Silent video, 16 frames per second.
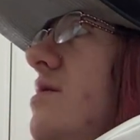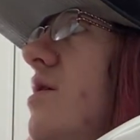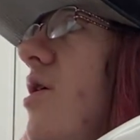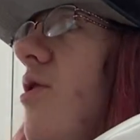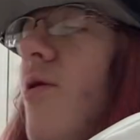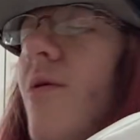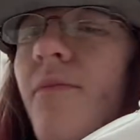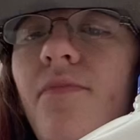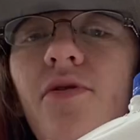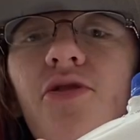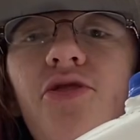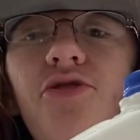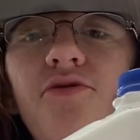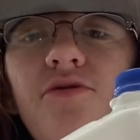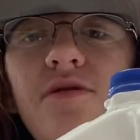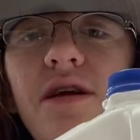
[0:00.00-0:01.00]
Oh,
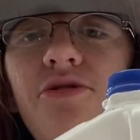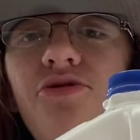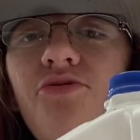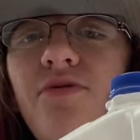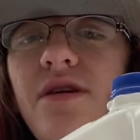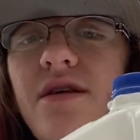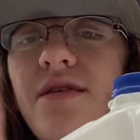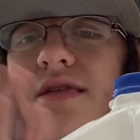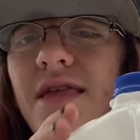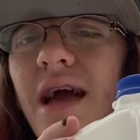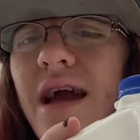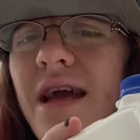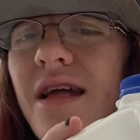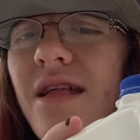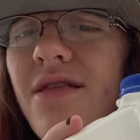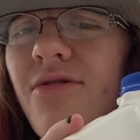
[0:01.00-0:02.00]
33
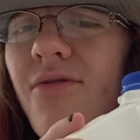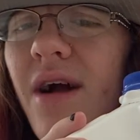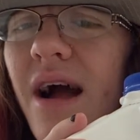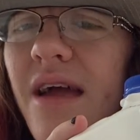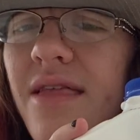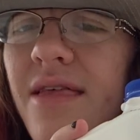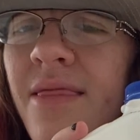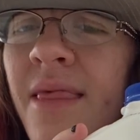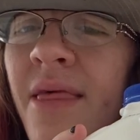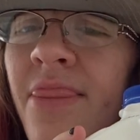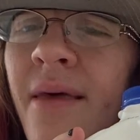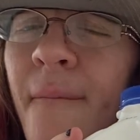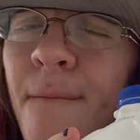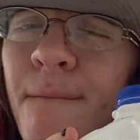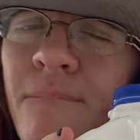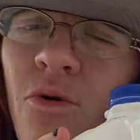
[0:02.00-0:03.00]
seconds, you guys, and then
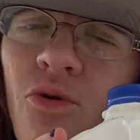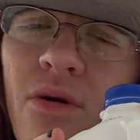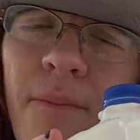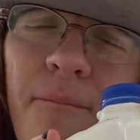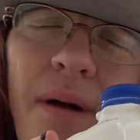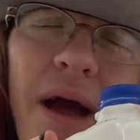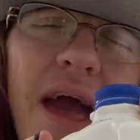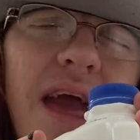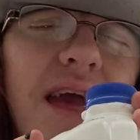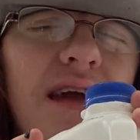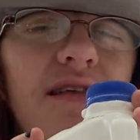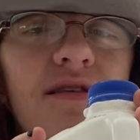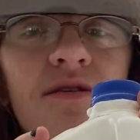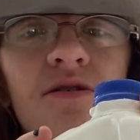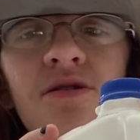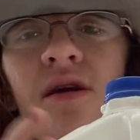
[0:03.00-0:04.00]
the mukbang
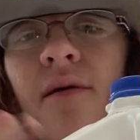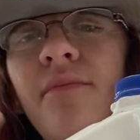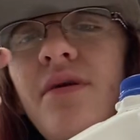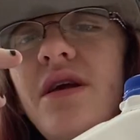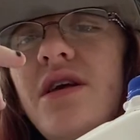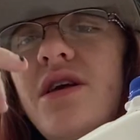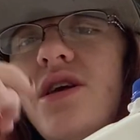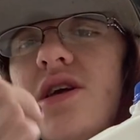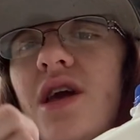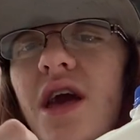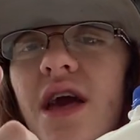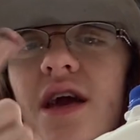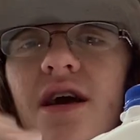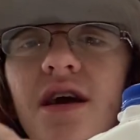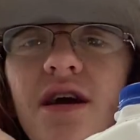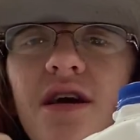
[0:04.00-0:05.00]
is gonna
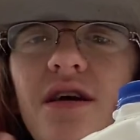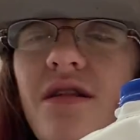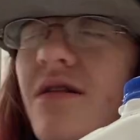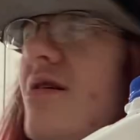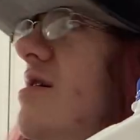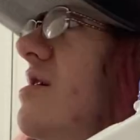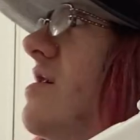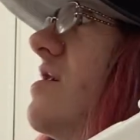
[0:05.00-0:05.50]
begin.